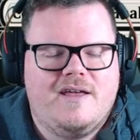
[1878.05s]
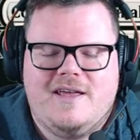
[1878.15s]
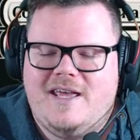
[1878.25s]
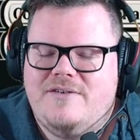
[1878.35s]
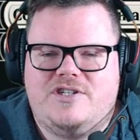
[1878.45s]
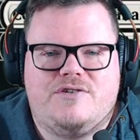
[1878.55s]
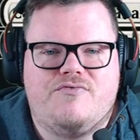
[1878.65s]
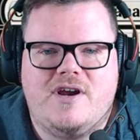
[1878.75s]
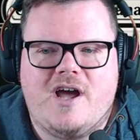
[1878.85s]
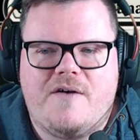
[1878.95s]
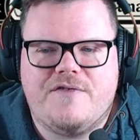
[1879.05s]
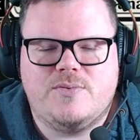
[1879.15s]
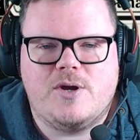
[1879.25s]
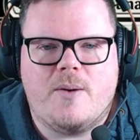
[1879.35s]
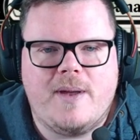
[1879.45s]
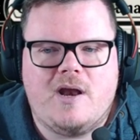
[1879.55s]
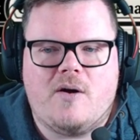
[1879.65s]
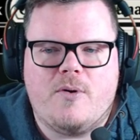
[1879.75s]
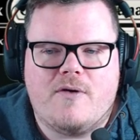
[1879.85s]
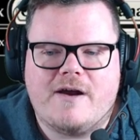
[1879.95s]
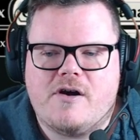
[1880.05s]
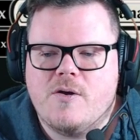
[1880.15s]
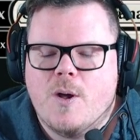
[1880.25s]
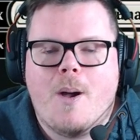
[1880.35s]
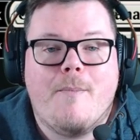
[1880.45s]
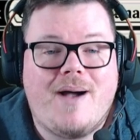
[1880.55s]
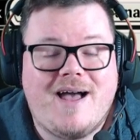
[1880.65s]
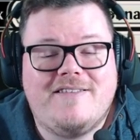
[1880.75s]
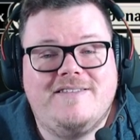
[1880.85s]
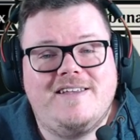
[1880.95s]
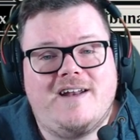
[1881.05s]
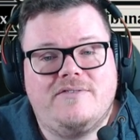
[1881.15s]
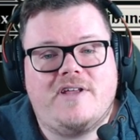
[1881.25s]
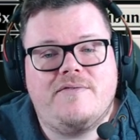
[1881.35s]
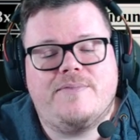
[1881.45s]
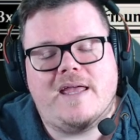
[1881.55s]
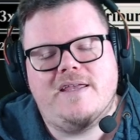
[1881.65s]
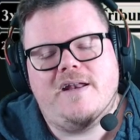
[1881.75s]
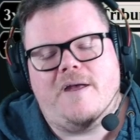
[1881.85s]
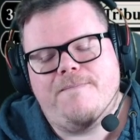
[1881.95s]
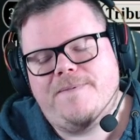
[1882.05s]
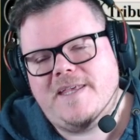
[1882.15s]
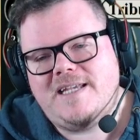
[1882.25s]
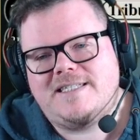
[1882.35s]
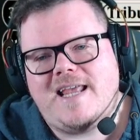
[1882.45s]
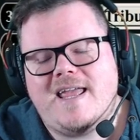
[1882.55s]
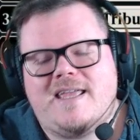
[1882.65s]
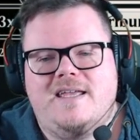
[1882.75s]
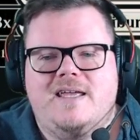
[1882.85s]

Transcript: It was just really hard for us. We got to be a lot more aggro. But, you know, don't forget, you know, this deck,